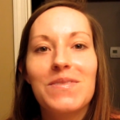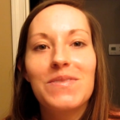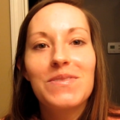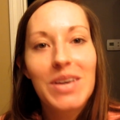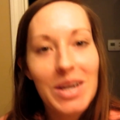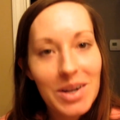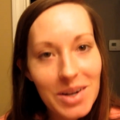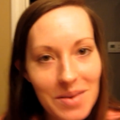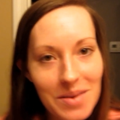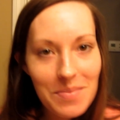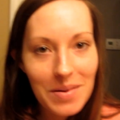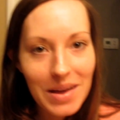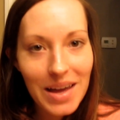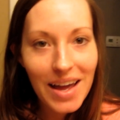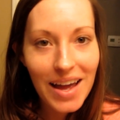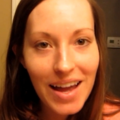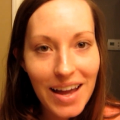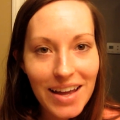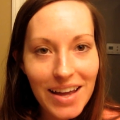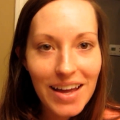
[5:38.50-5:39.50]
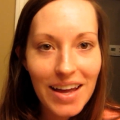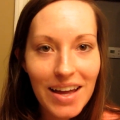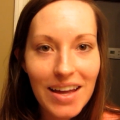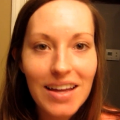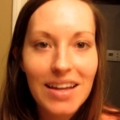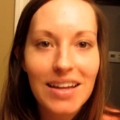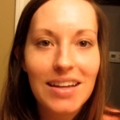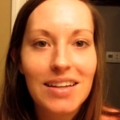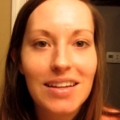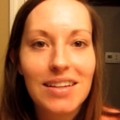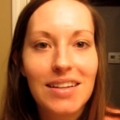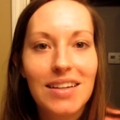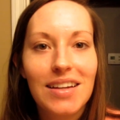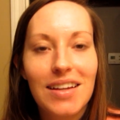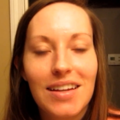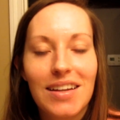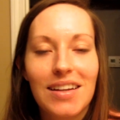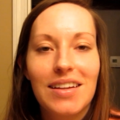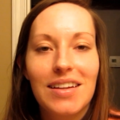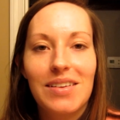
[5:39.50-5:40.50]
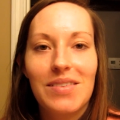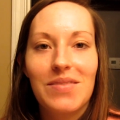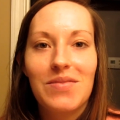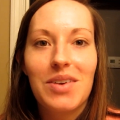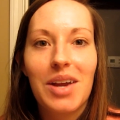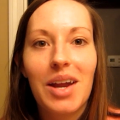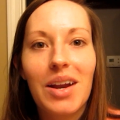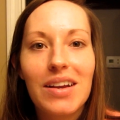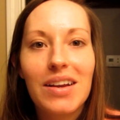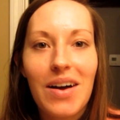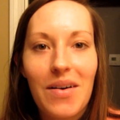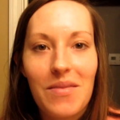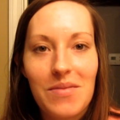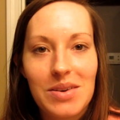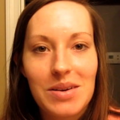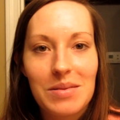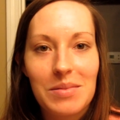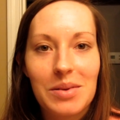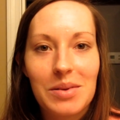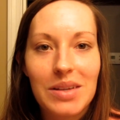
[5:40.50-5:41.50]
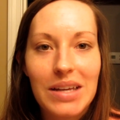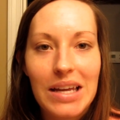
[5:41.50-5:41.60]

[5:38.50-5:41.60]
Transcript: very big, very uncomfortable,